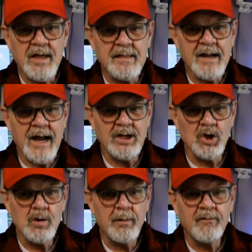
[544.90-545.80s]
thing that I
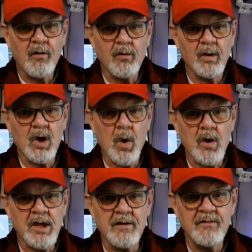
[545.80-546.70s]
do before
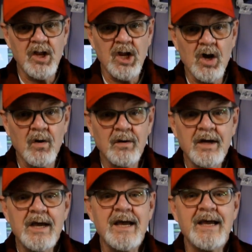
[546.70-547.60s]
recording a video
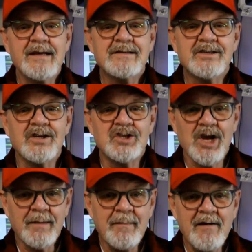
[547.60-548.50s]
is to
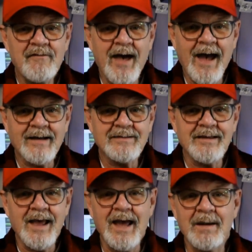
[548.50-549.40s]
check my
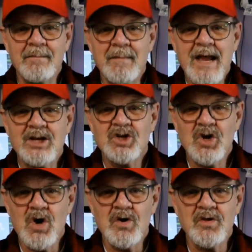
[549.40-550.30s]
facts and make
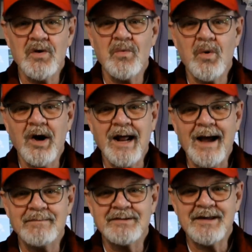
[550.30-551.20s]
sure that what
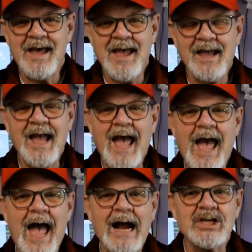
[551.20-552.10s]
I'm saying
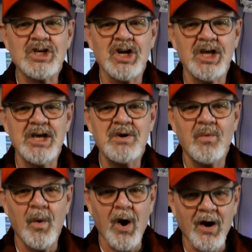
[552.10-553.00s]
actually
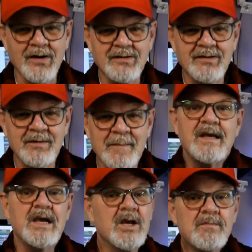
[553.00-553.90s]
works.
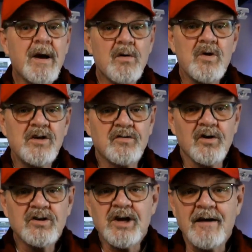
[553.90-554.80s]
In my
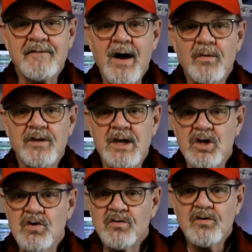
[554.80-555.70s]
research, I found the
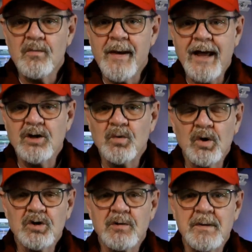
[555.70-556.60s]
user
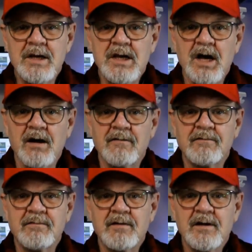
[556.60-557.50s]
manual to be
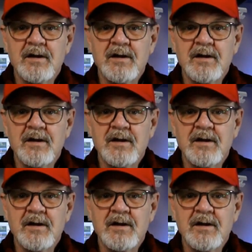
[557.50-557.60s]
of